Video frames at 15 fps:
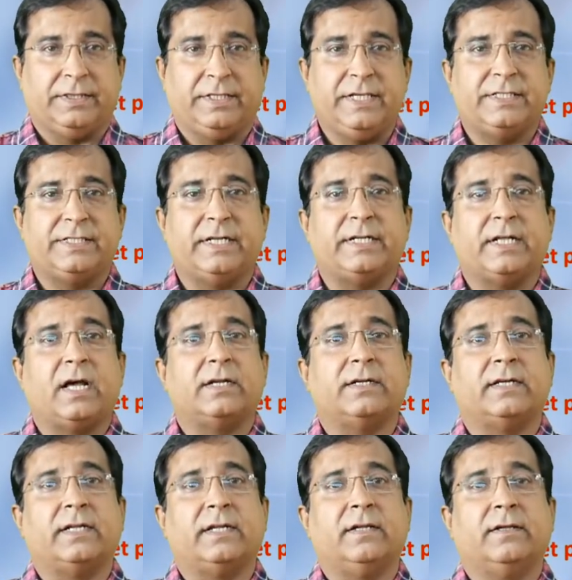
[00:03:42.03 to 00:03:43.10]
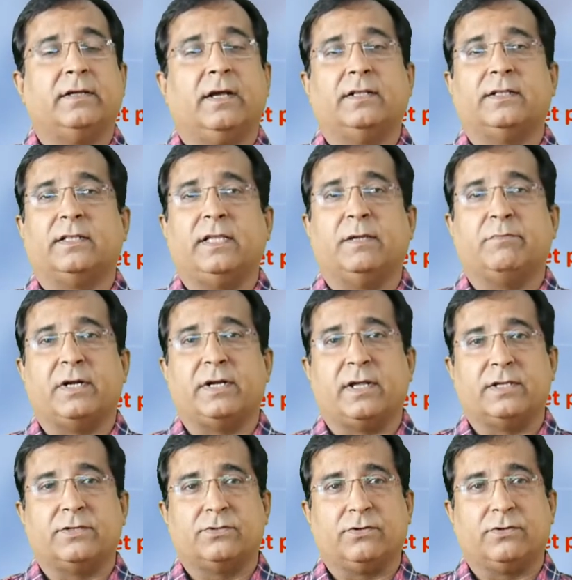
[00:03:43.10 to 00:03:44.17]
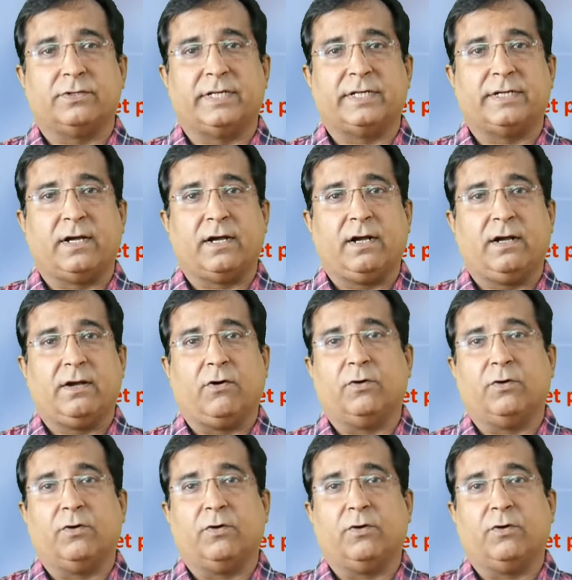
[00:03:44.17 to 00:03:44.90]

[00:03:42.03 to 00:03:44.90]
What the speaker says: These data are nothing but a stored data